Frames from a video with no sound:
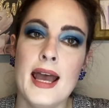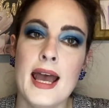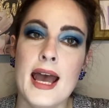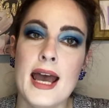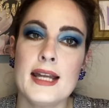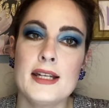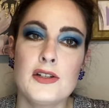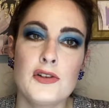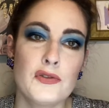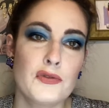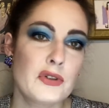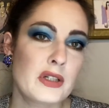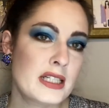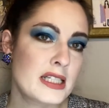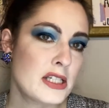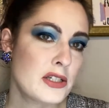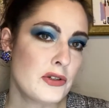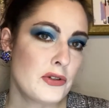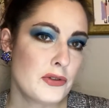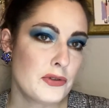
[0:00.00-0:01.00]
and don't forget
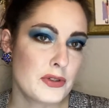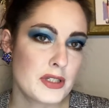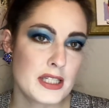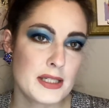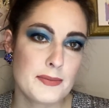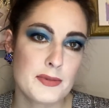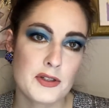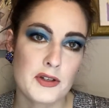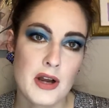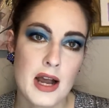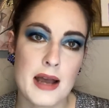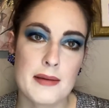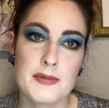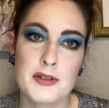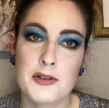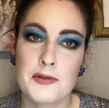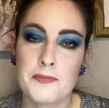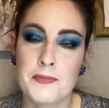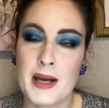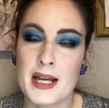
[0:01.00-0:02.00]
to subscribe
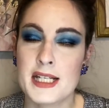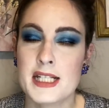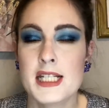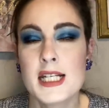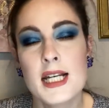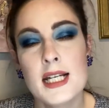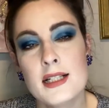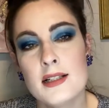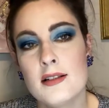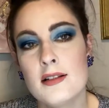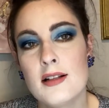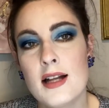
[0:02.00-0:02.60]
to my channel.